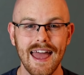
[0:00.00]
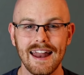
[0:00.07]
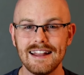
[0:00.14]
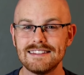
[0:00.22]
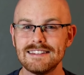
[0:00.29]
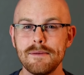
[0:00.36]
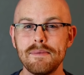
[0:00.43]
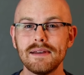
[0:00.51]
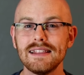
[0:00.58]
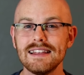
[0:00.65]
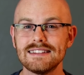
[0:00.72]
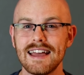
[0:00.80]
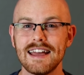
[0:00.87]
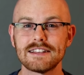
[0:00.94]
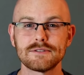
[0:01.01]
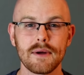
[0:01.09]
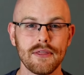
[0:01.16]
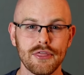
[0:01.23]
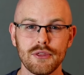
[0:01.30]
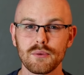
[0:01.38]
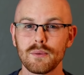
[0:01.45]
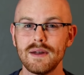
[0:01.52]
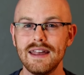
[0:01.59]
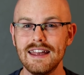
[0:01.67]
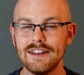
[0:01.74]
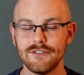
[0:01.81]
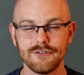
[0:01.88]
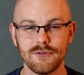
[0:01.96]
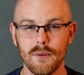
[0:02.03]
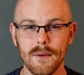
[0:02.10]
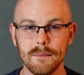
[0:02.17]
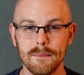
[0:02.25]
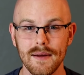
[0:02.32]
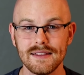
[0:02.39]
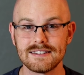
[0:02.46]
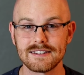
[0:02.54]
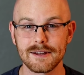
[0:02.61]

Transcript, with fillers: and it typically takes around three to four months